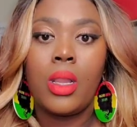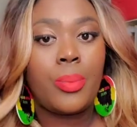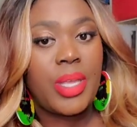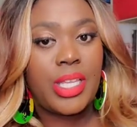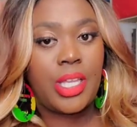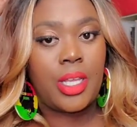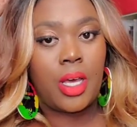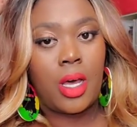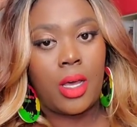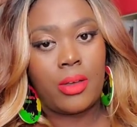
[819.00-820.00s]
opinion
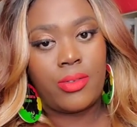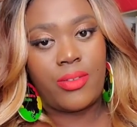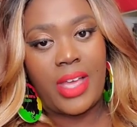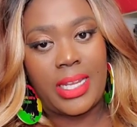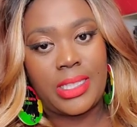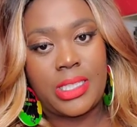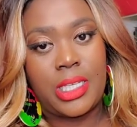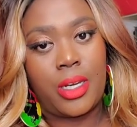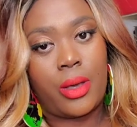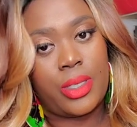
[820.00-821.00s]
of
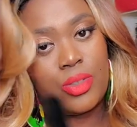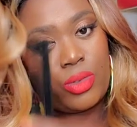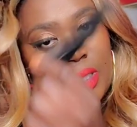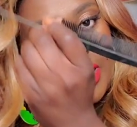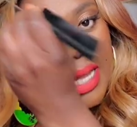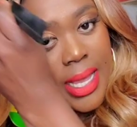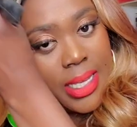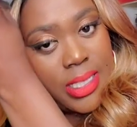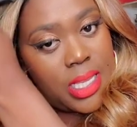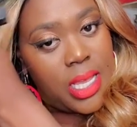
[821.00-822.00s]
Valentino is really
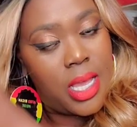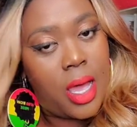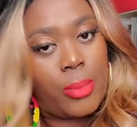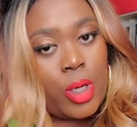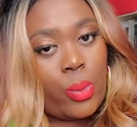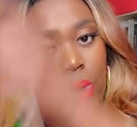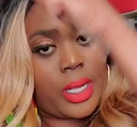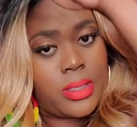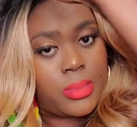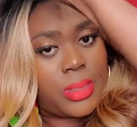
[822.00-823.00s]
nice. I'm going to work
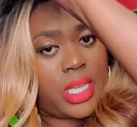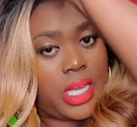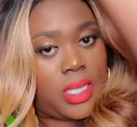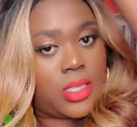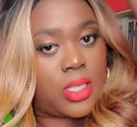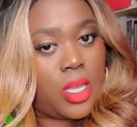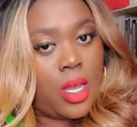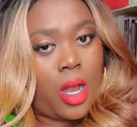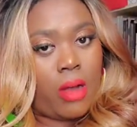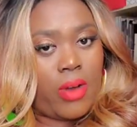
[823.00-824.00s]
out some kinks
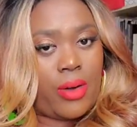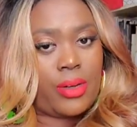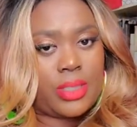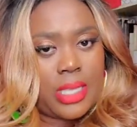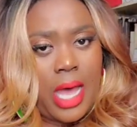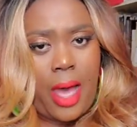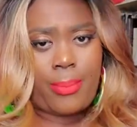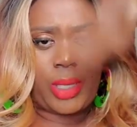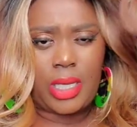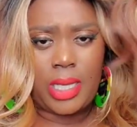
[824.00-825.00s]
around her
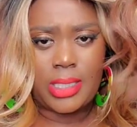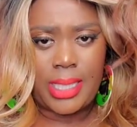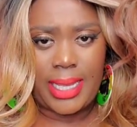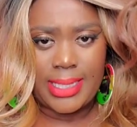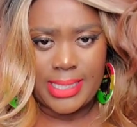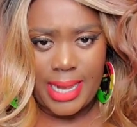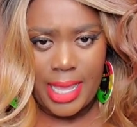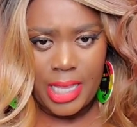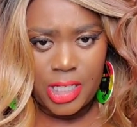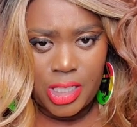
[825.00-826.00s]
top because, like I said,
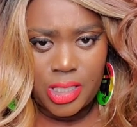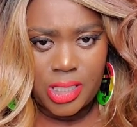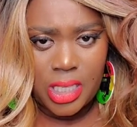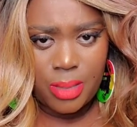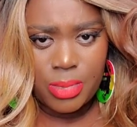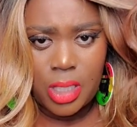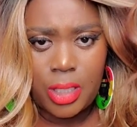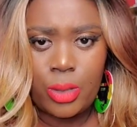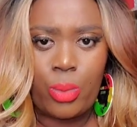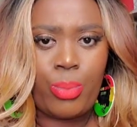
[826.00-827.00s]
she seems a
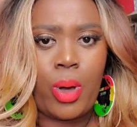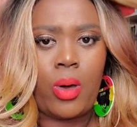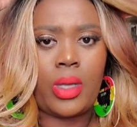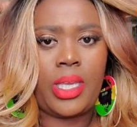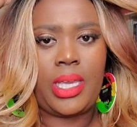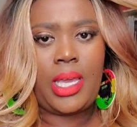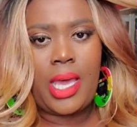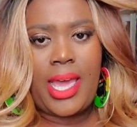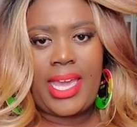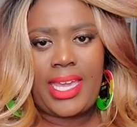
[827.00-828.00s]
little bulky
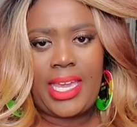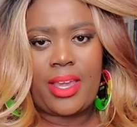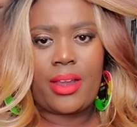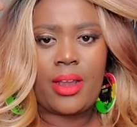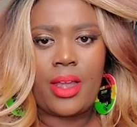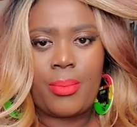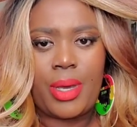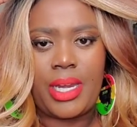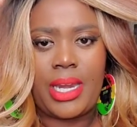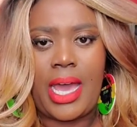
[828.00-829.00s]
here,
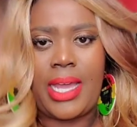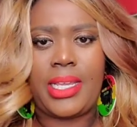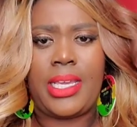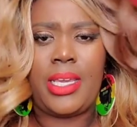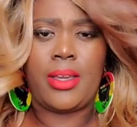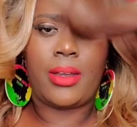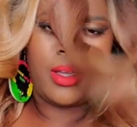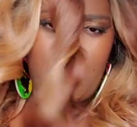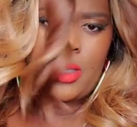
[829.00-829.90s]
but not here.